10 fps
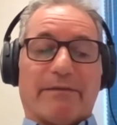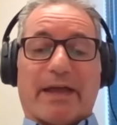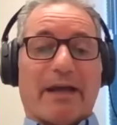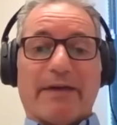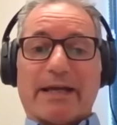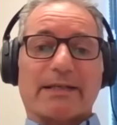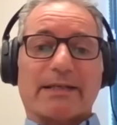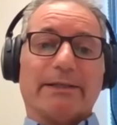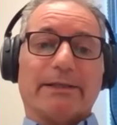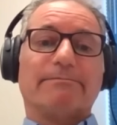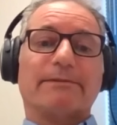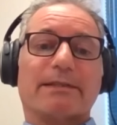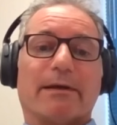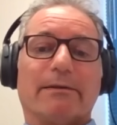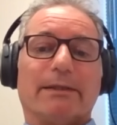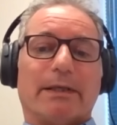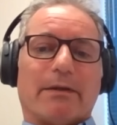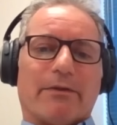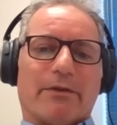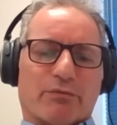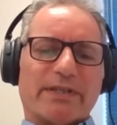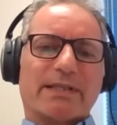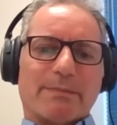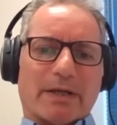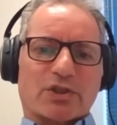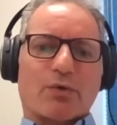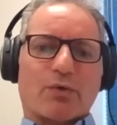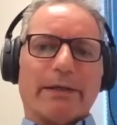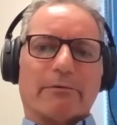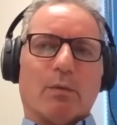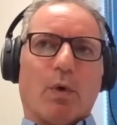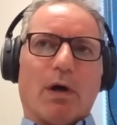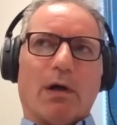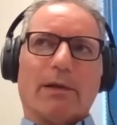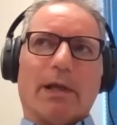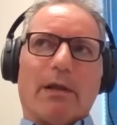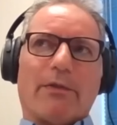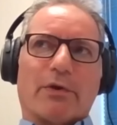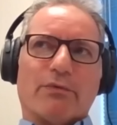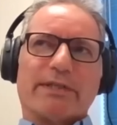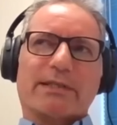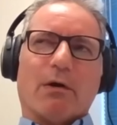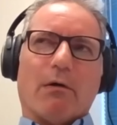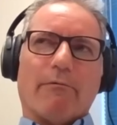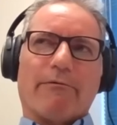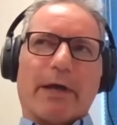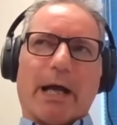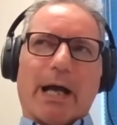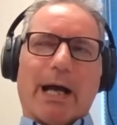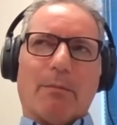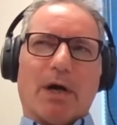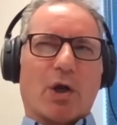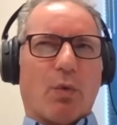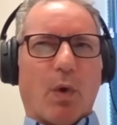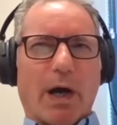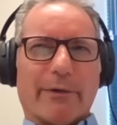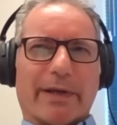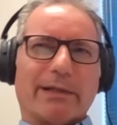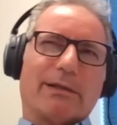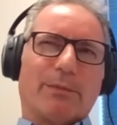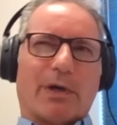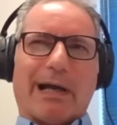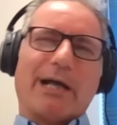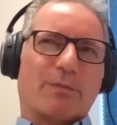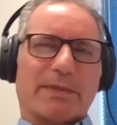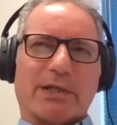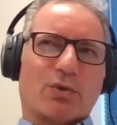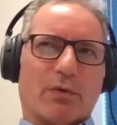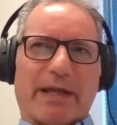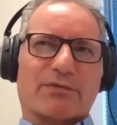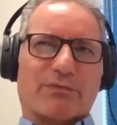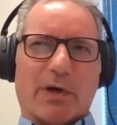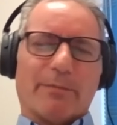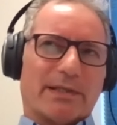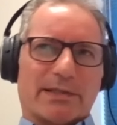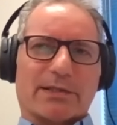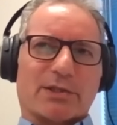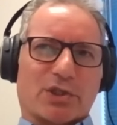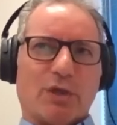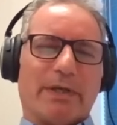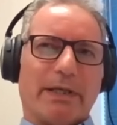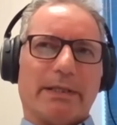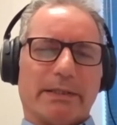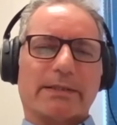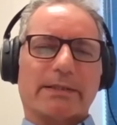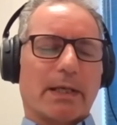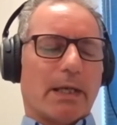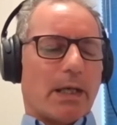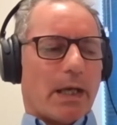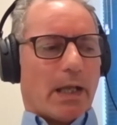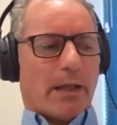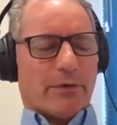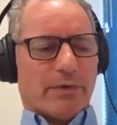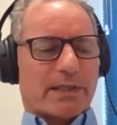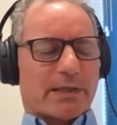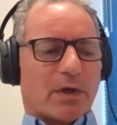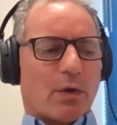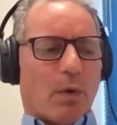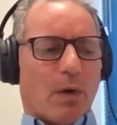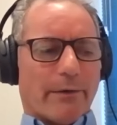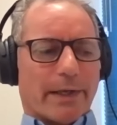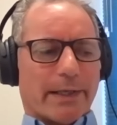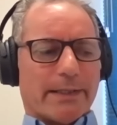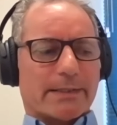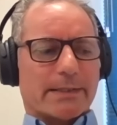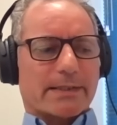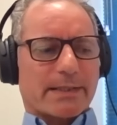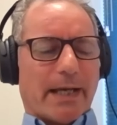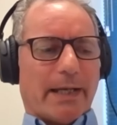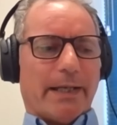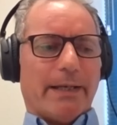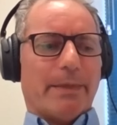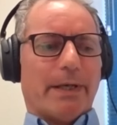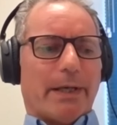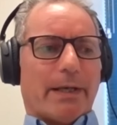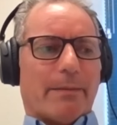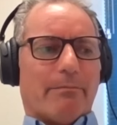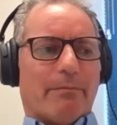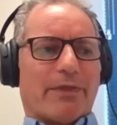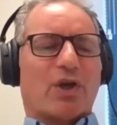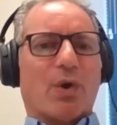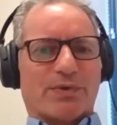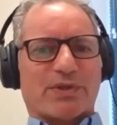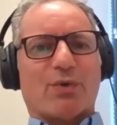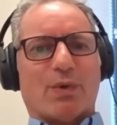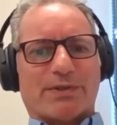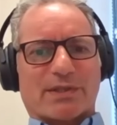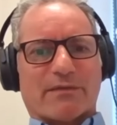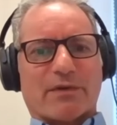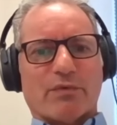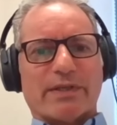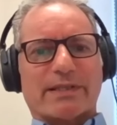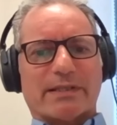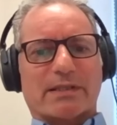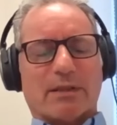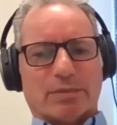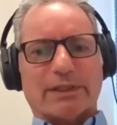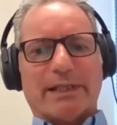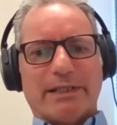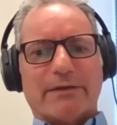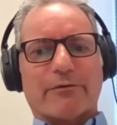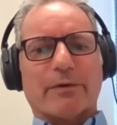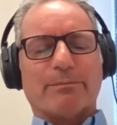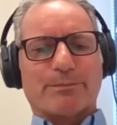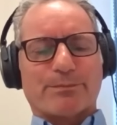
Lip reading: vaccinated. So the risk is much greater. And while the risk of acquiring it, and I'm not 100% sure if that's right, but let's just assume it is, the risk of acquiring it is the same, but the consequences of the risk is completely different.